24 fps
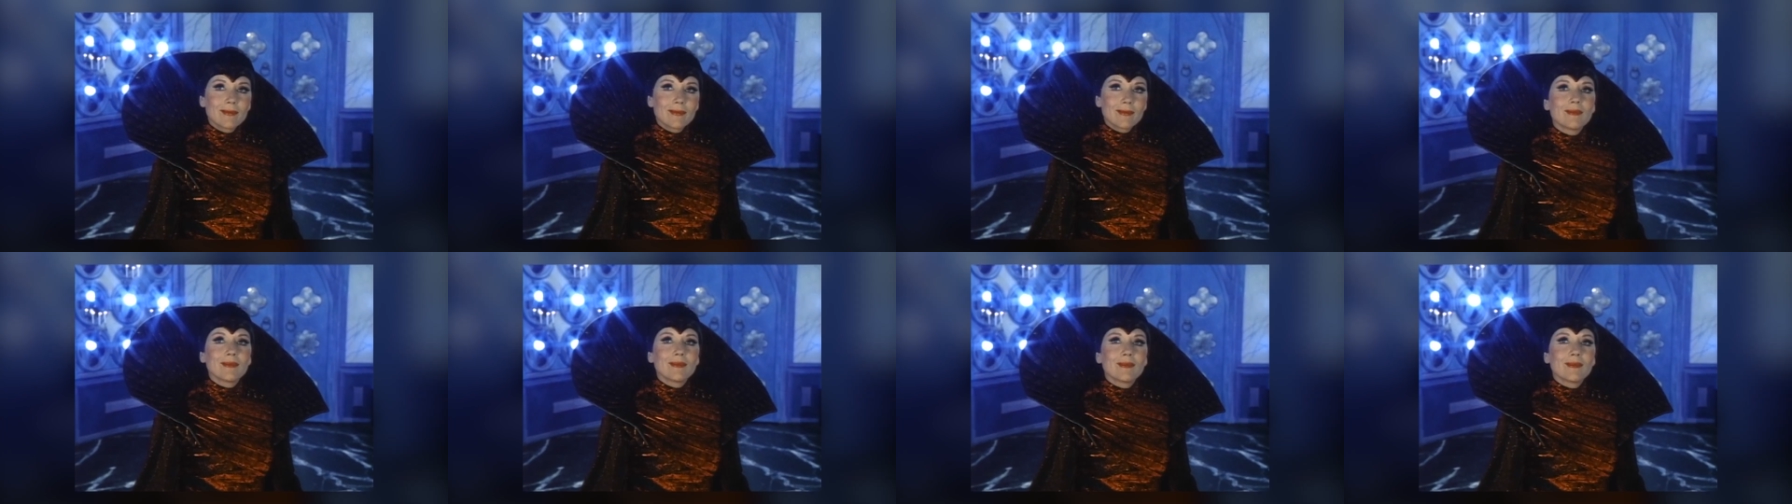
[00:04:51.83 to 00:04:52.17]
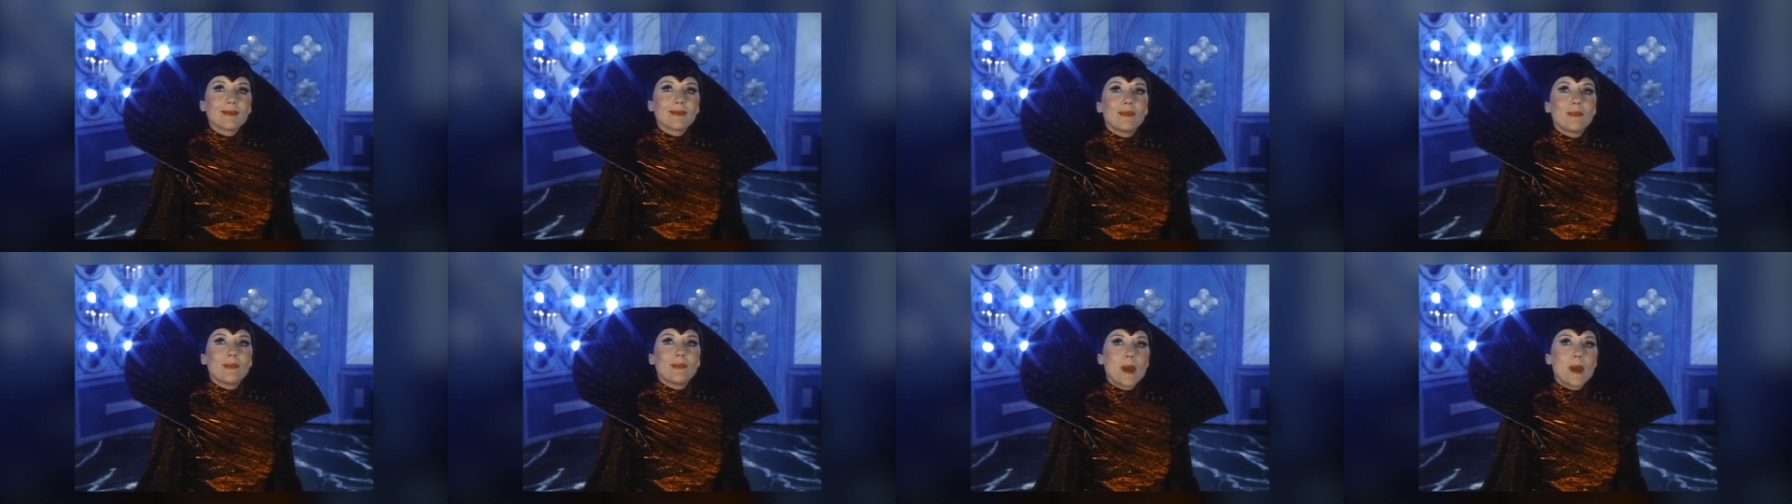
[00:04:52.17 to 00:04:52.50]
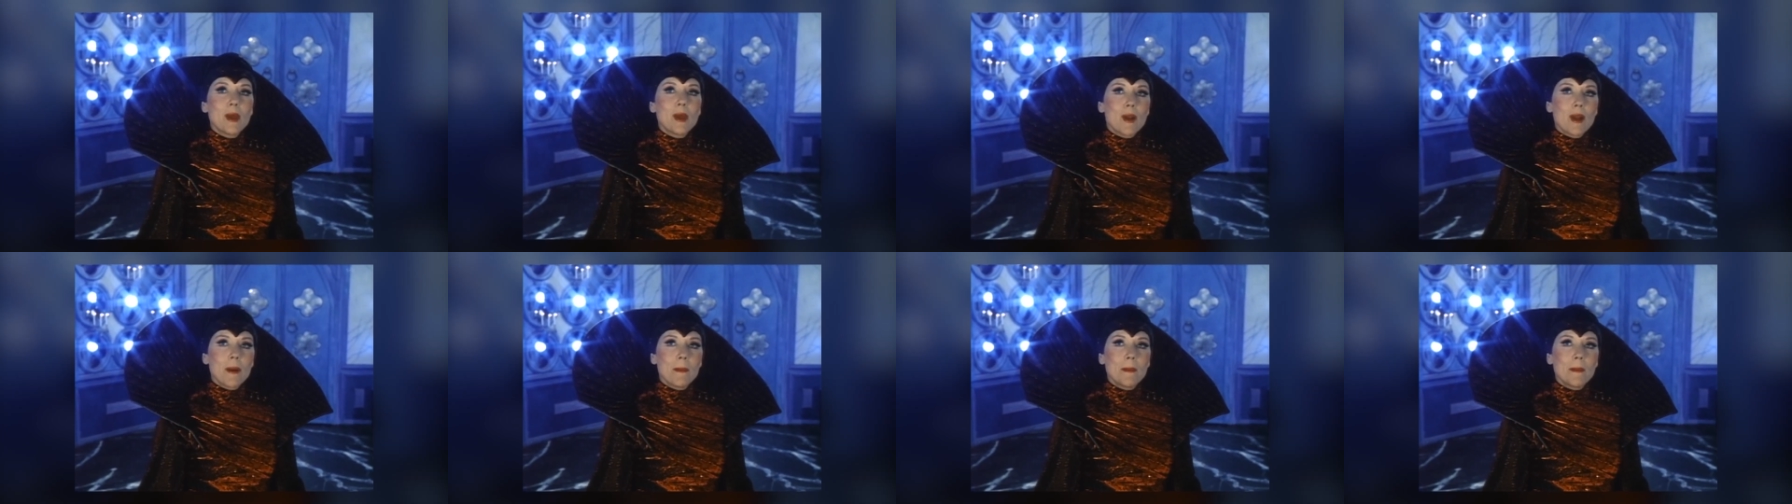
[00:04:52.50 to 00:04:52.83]
queen asks
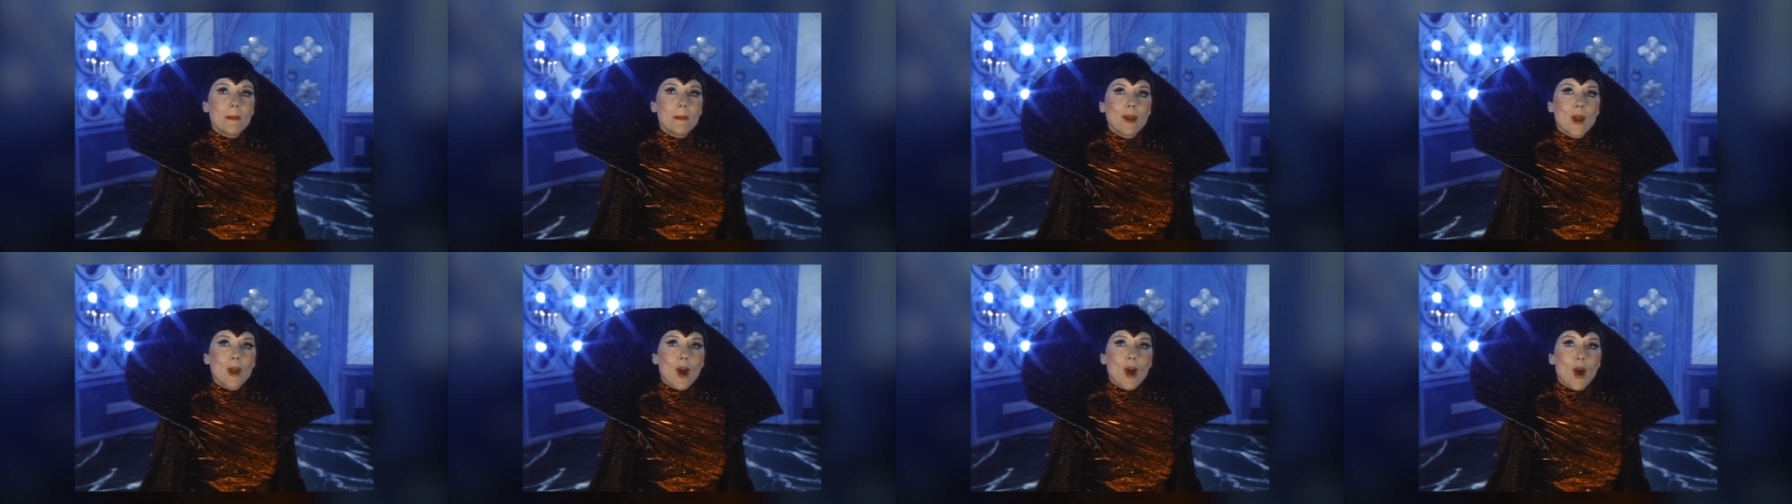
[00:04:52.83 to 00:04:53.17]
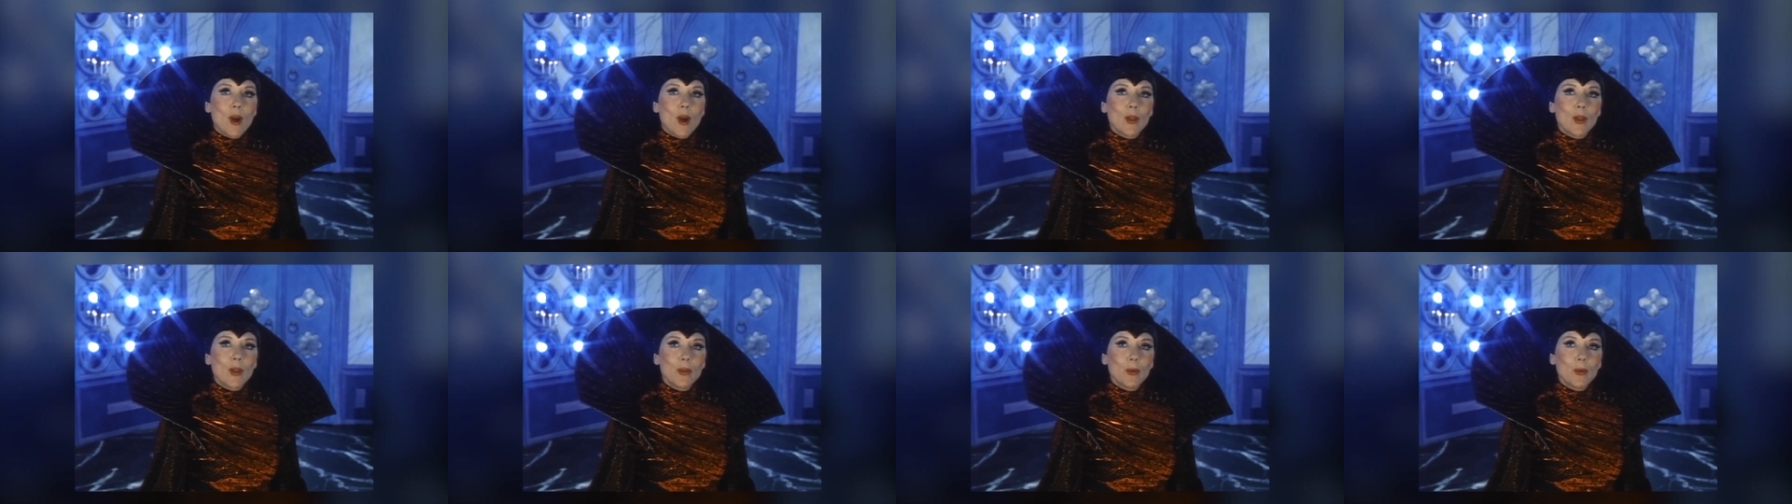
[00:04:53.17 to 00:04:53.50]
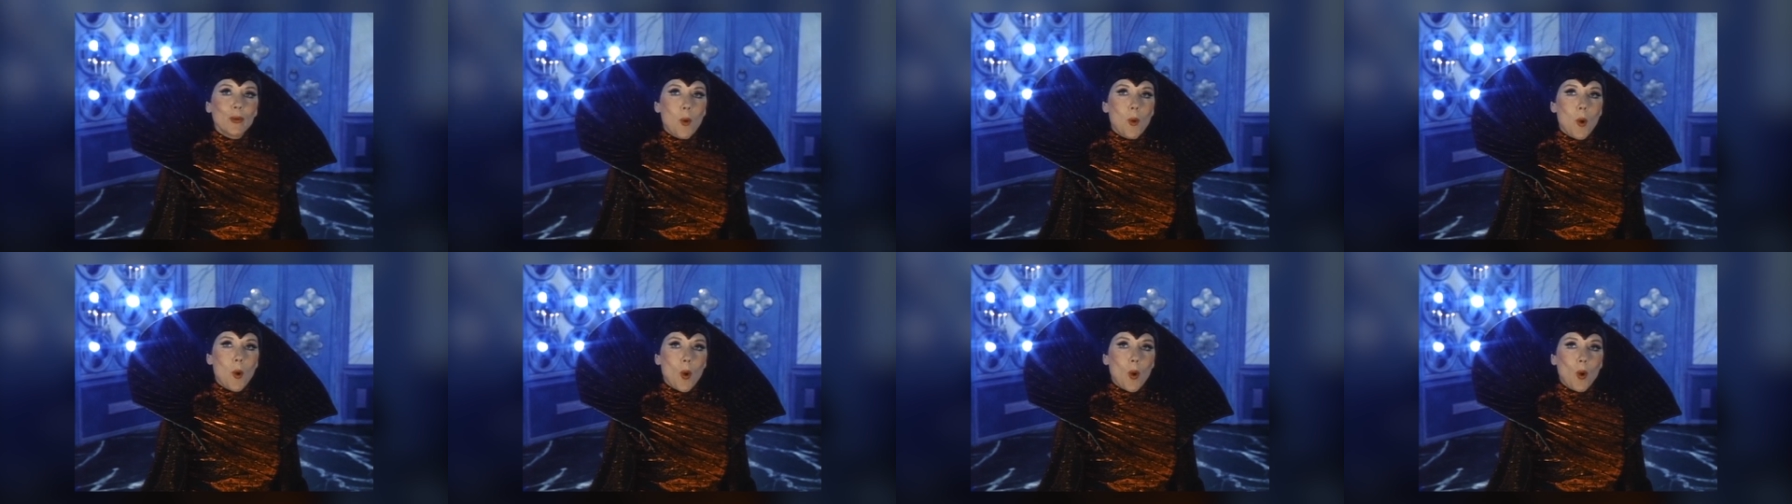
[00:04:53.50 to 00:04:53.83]
the magic mirror
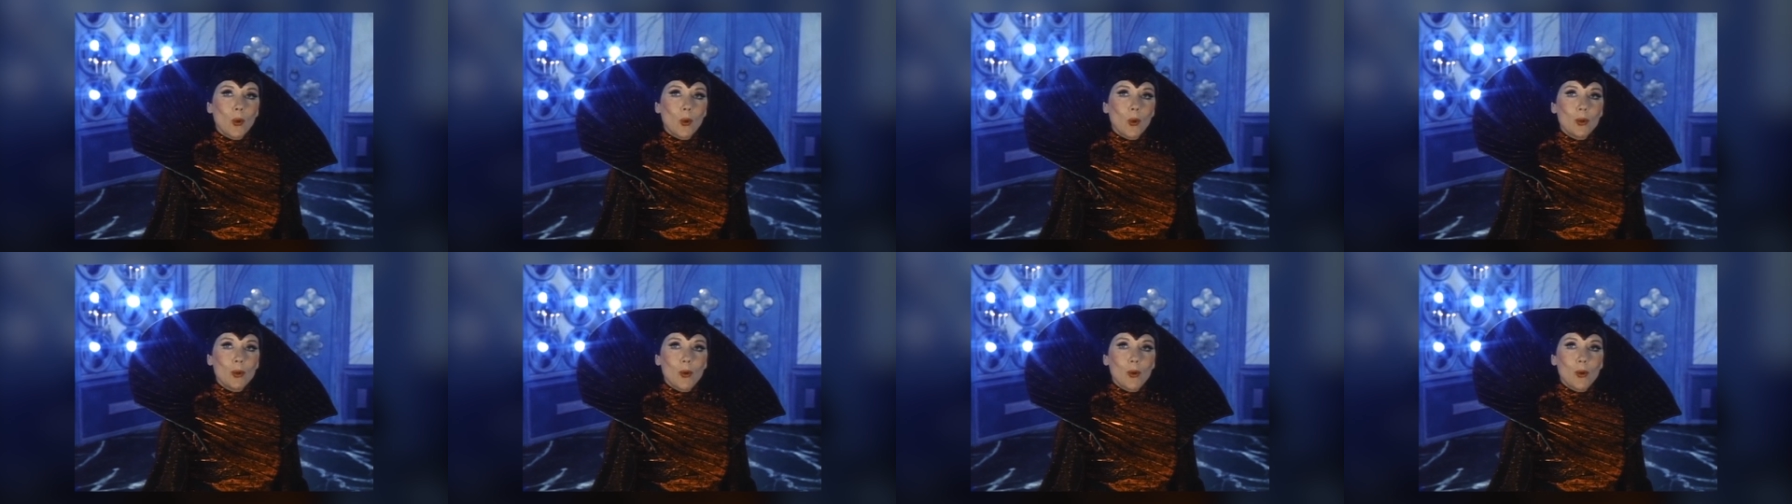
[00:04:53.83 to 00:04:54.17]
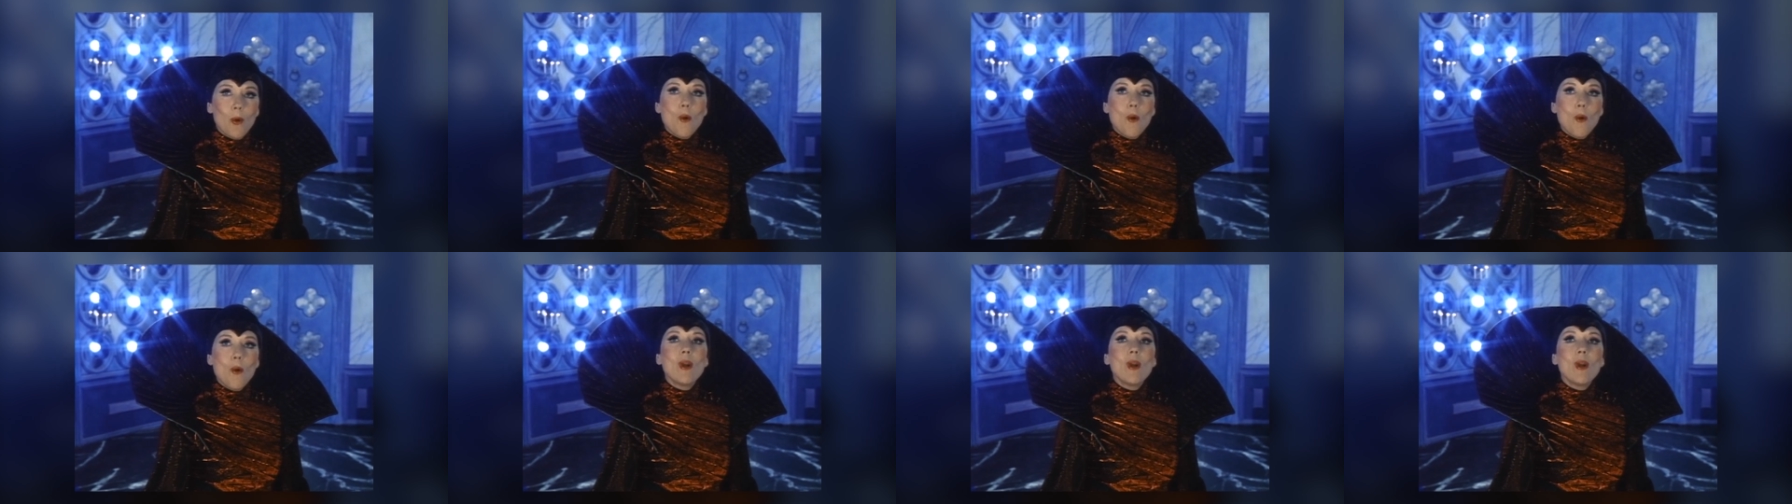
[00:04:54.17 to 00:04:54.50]
who's the fairest of them